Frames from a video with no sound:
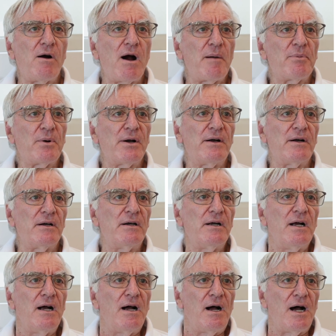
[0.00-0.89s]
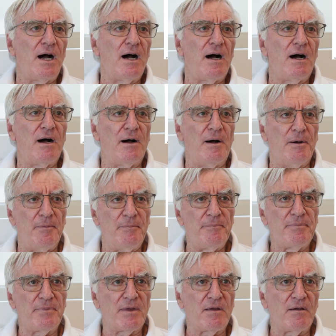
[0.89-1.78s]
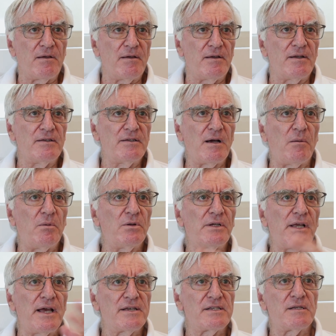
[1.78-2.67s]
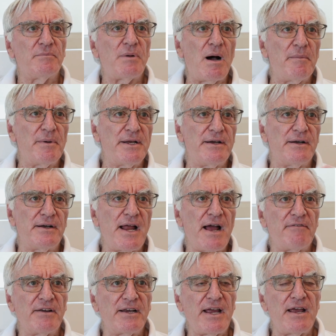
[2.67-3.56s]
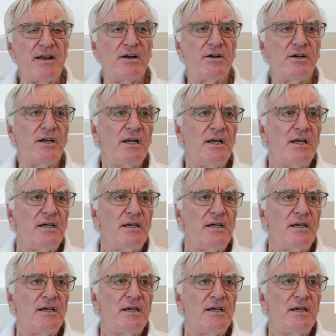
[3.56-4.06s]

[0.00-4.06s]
operator doubled as the bombardier navigator,